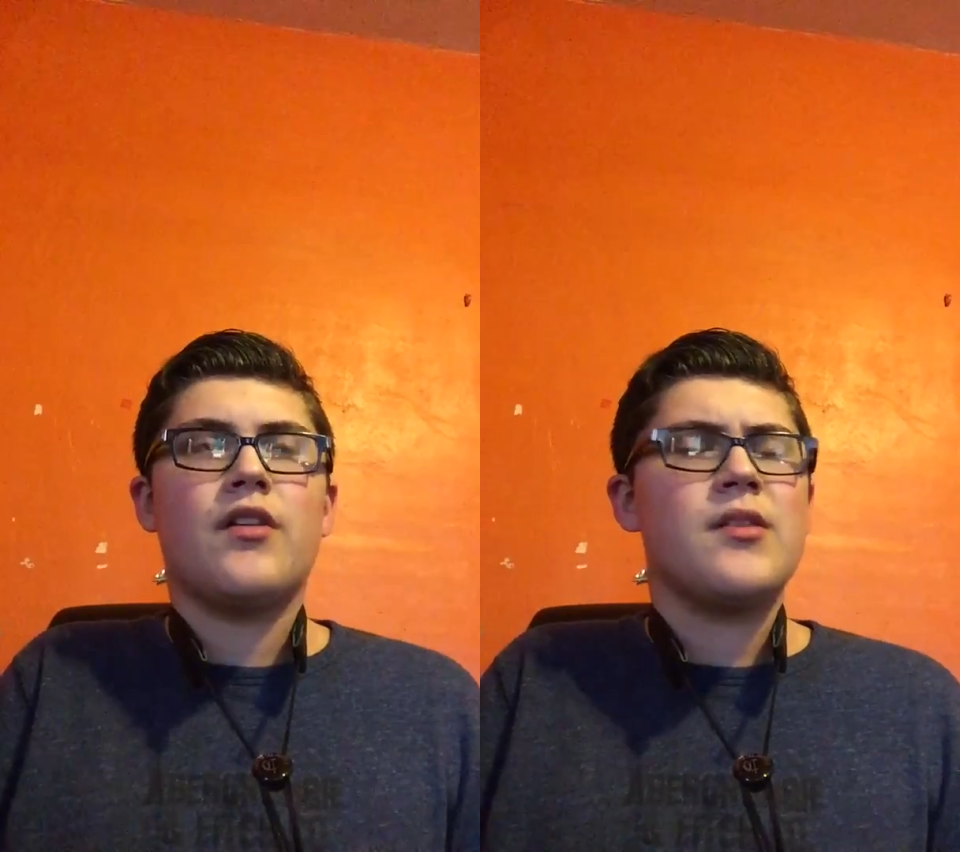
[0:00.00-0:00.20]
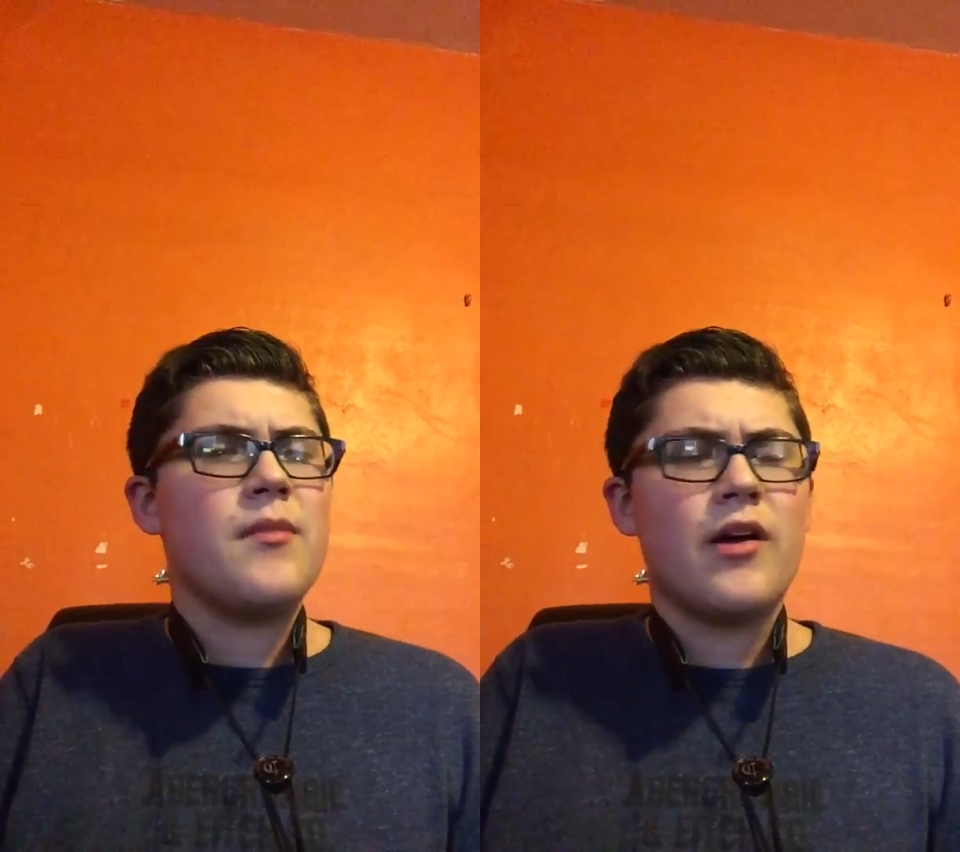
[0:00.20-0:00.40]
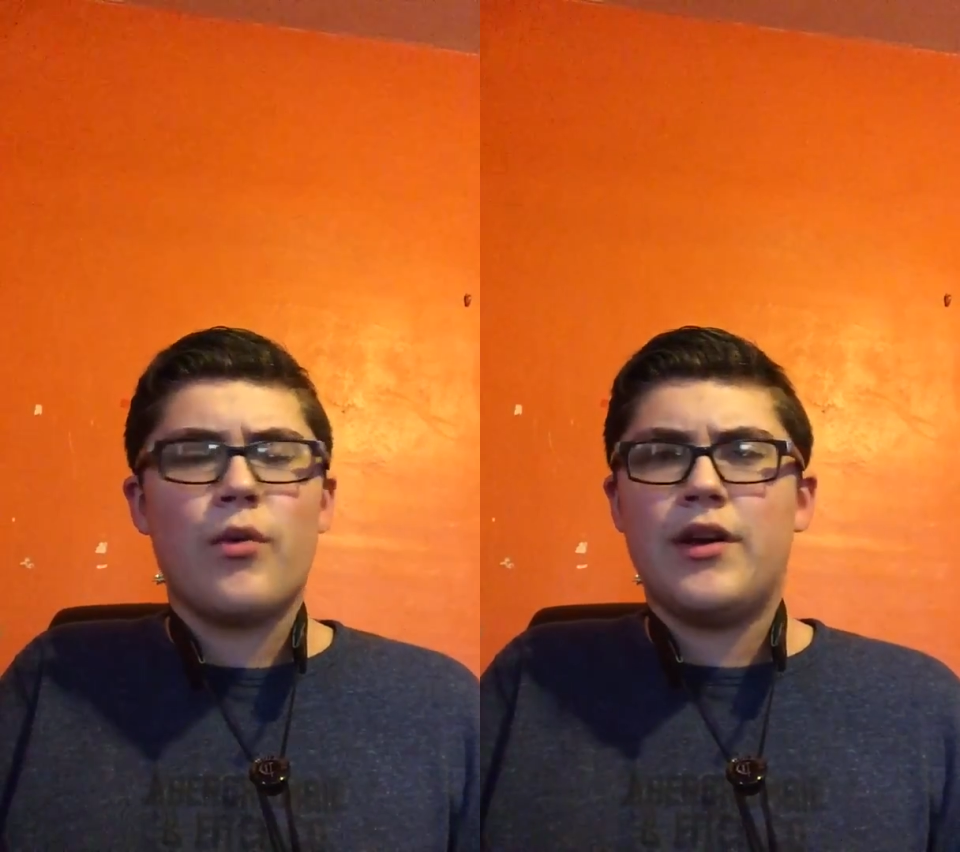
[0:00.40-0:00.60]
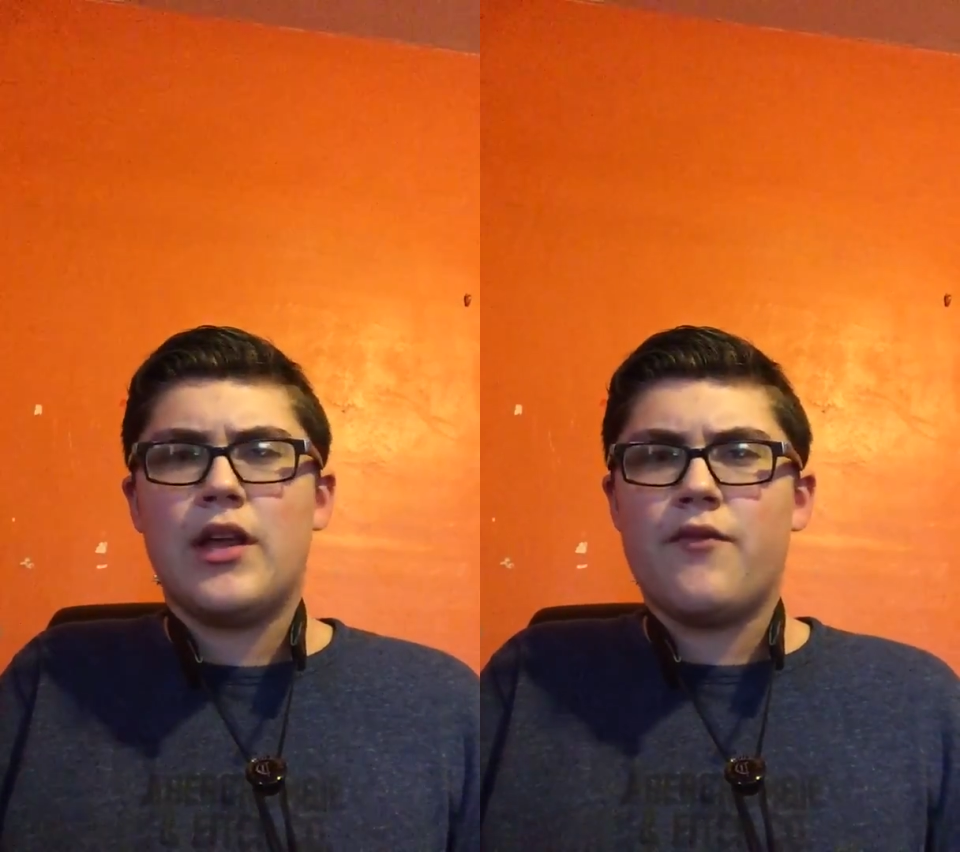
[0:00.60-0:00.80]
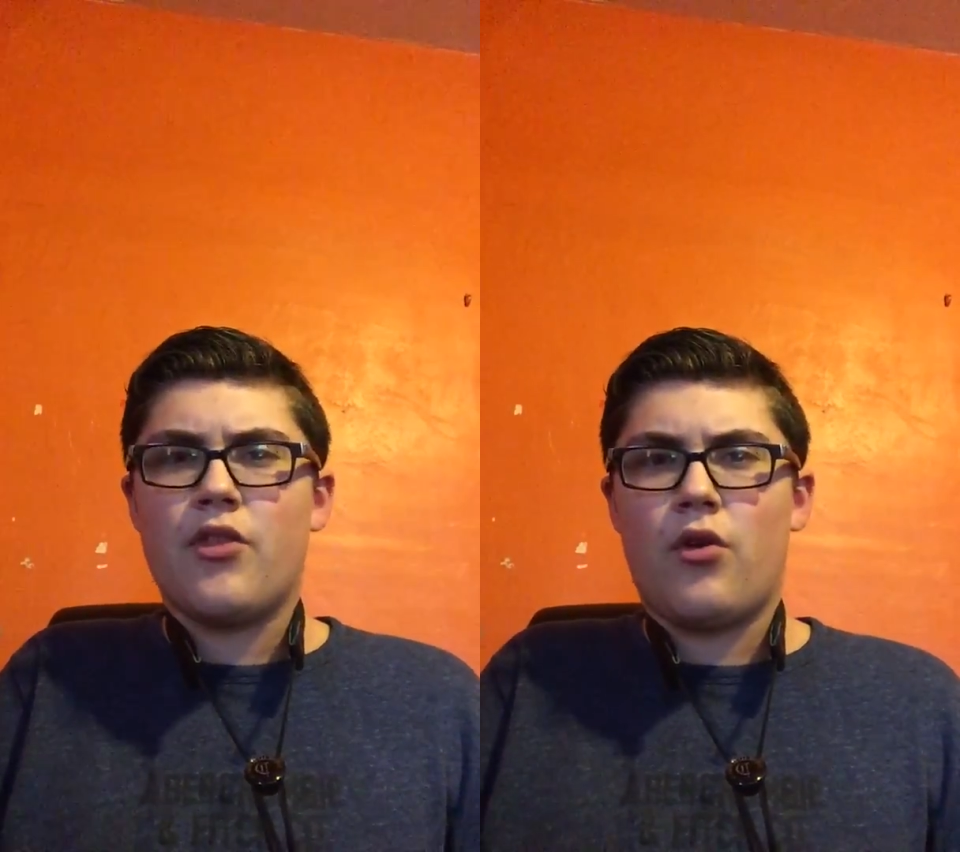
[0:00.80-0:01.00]
because I'm not going to
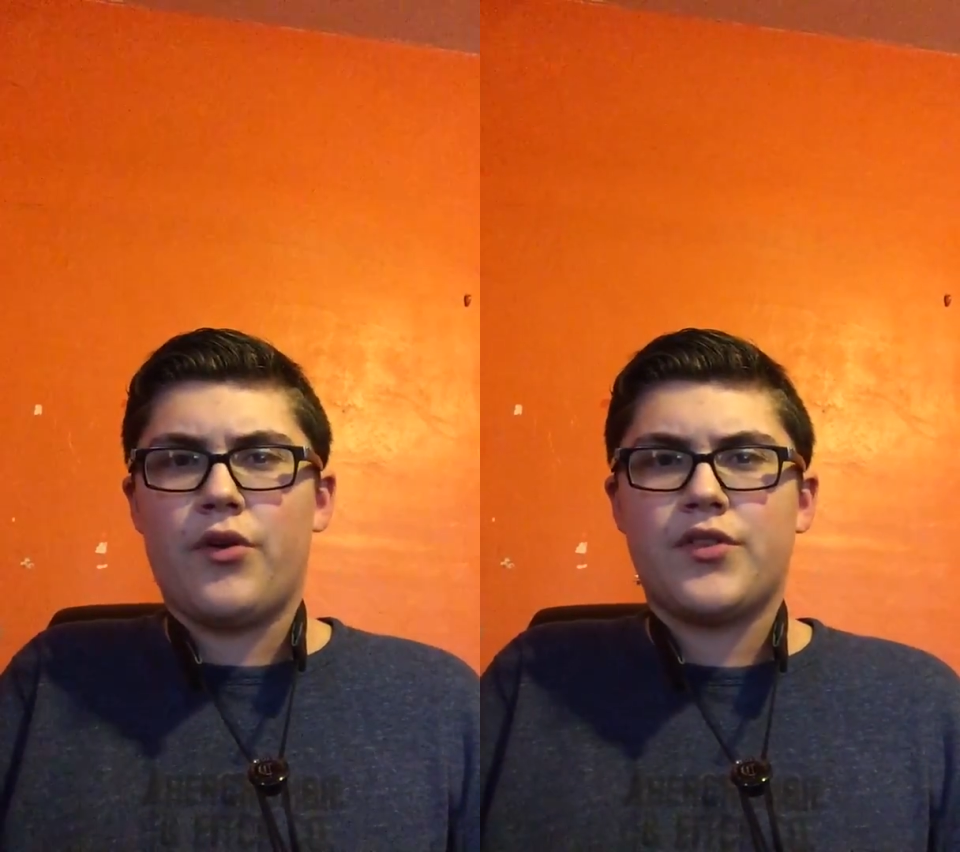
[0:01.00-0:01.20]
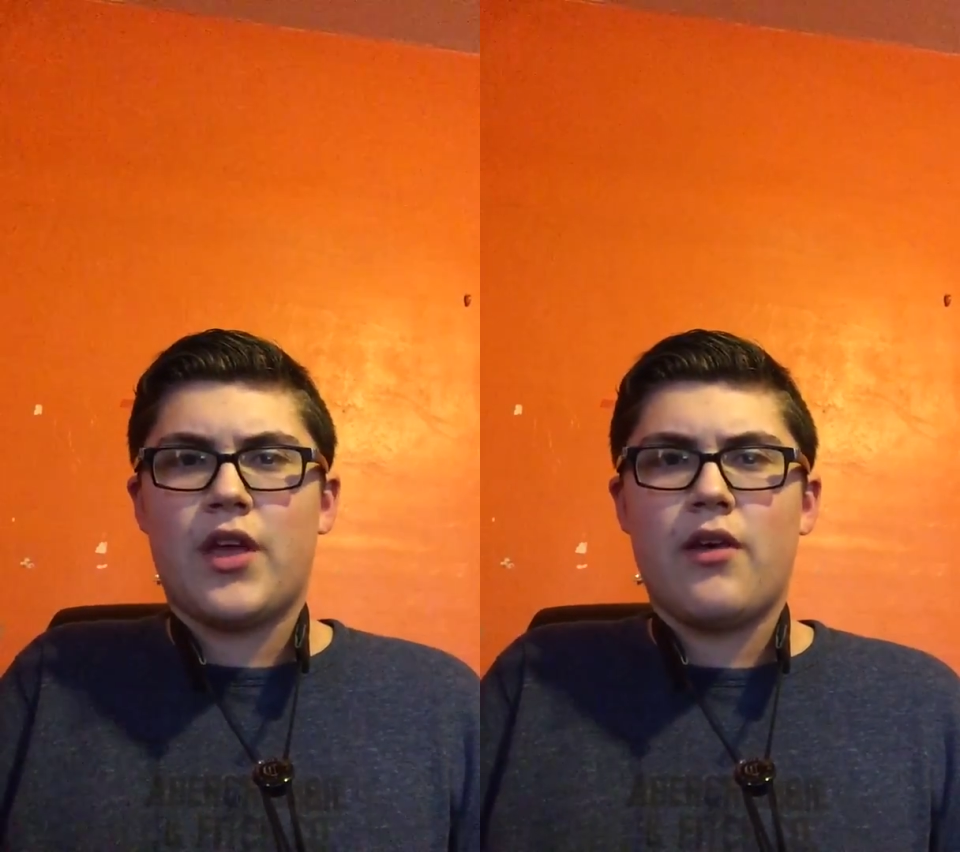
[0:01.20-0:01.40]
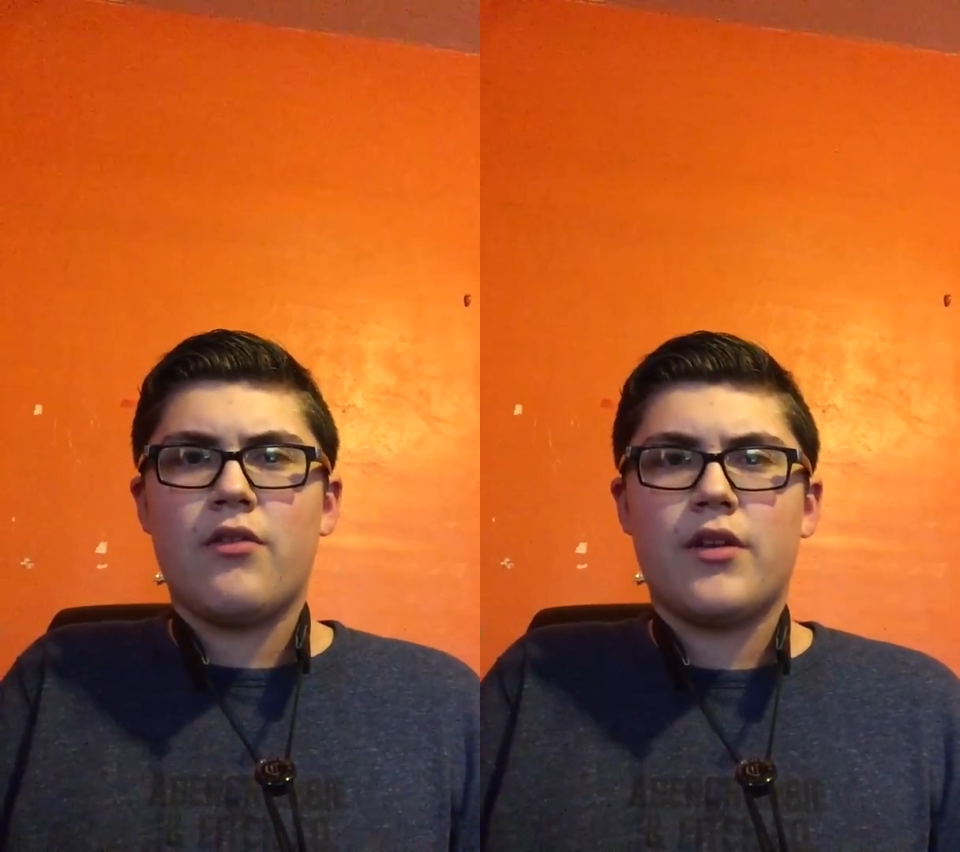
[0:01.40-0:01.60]
give you the whole scale,